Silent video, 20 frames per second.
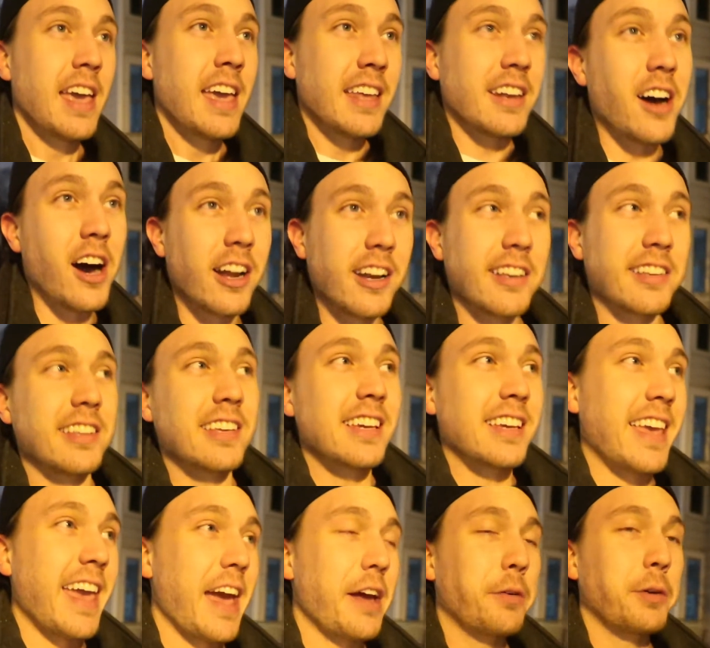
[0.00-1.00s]
And honestly,
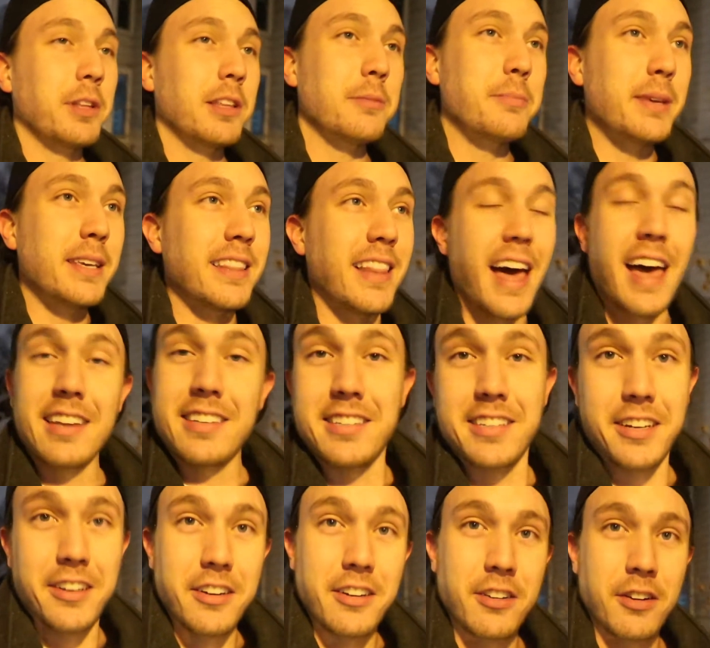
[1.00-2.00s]
it can't really beat
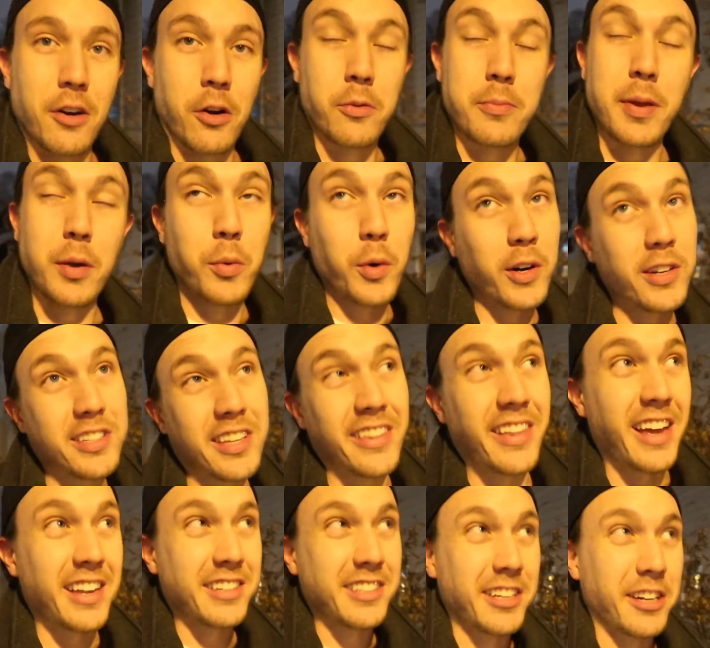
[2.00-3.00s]
last year or be worse than
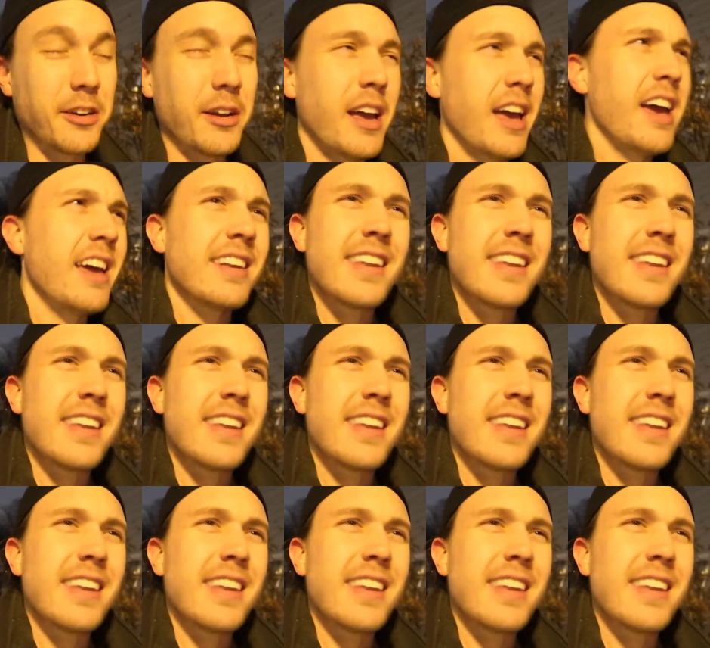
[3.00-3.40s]
last year.